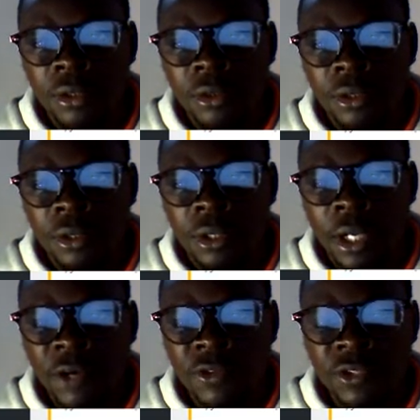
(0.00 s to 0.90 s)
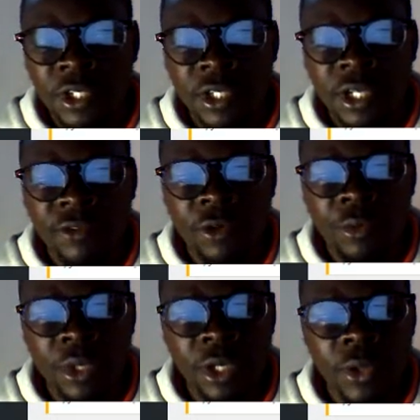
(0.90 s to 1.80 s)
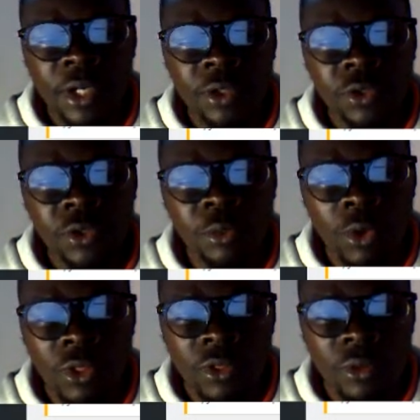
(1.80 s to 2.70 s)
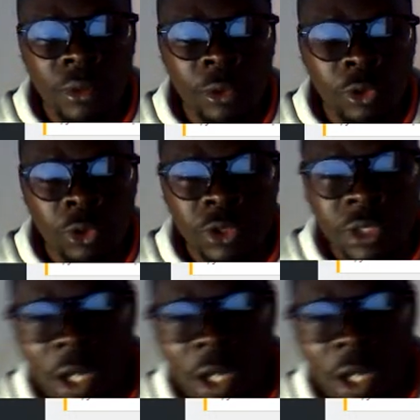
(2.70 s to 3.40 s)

and I've said that from here you can use both, because now you